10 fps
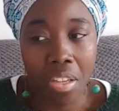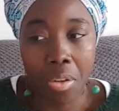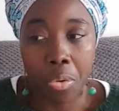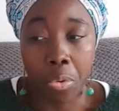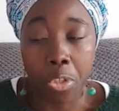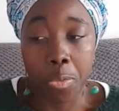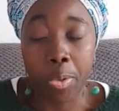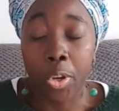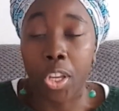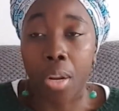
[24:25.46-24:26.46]
or
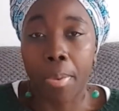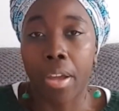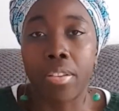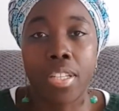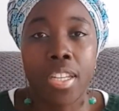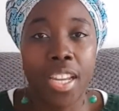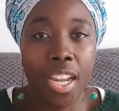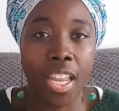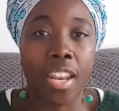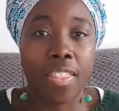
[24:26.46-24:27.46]
spoken about
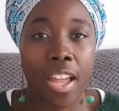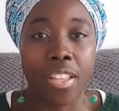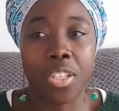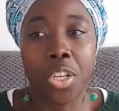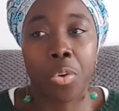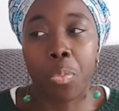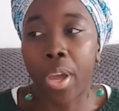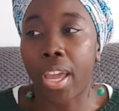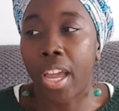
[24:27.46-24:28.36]
in that way,